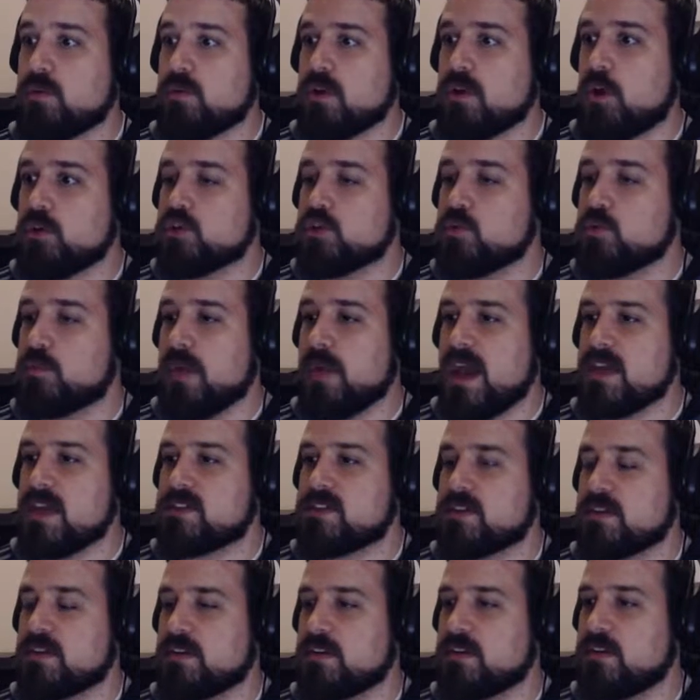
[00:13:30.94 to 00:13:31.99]
Oh, you
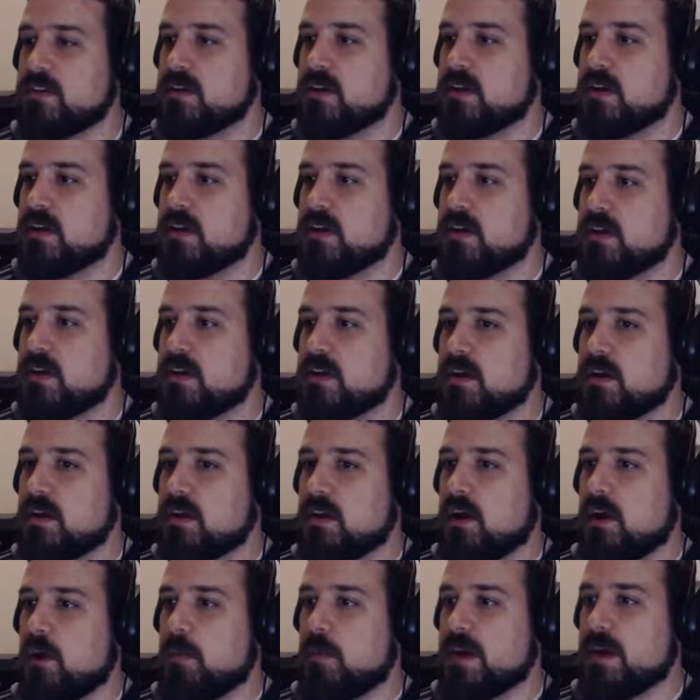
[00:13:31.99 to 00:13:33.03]
bastard.
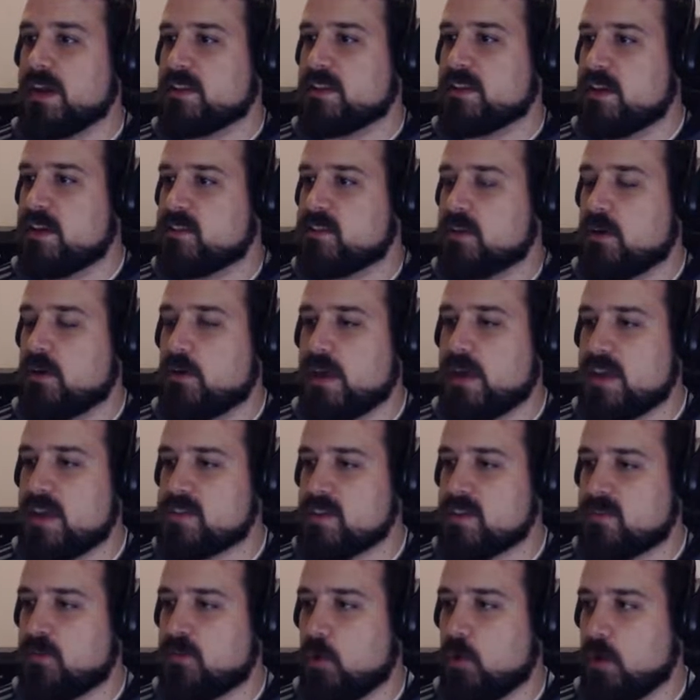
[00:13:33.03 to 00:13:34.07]
Oh my god, the lights are out. Okay, it
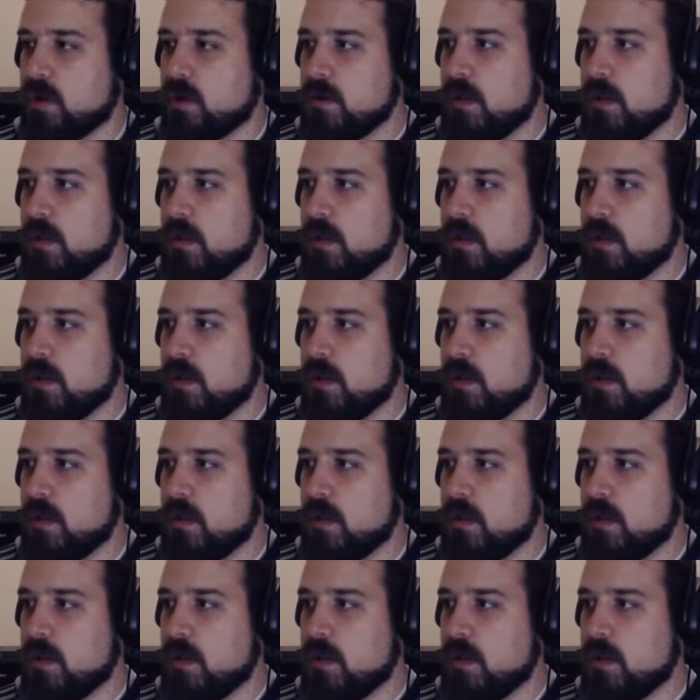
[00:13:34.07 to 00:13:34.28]
says four.